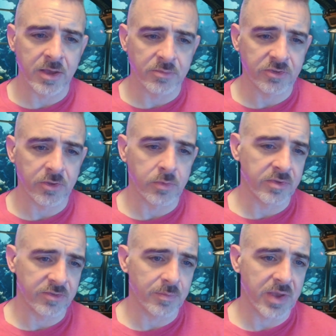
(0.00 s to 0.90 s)

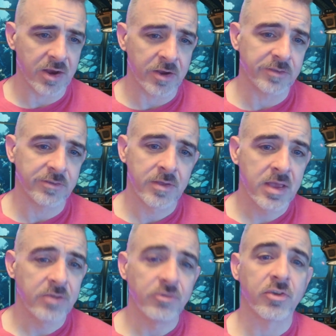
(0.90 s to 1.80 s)
students, and parents.
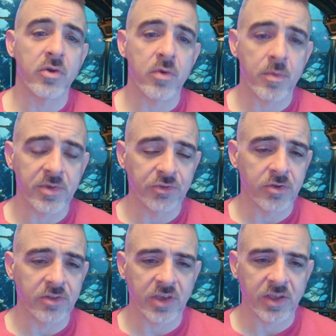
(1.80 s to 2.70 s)
So be
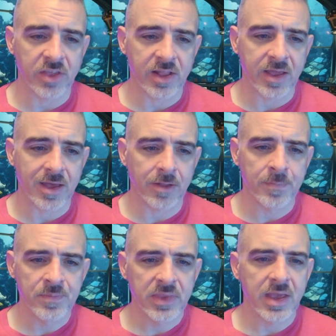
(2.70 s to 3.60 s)
sure to check that out.